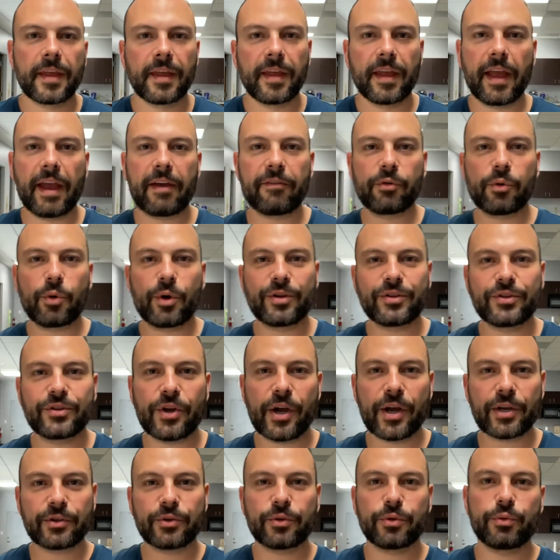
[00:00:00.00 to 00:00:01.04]
Hey everyone,
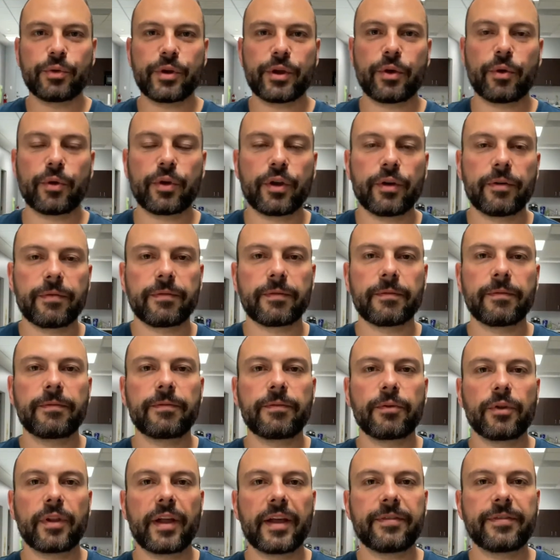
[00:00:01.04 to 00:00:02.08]
Dr. Enrico here from
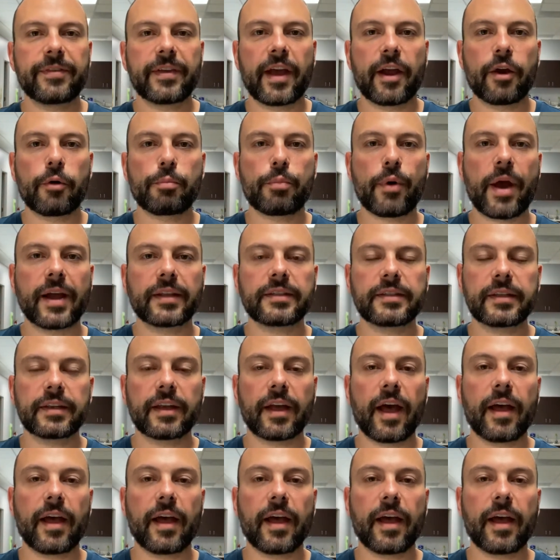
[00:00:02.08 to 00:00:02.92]
Full Life Chiropractic.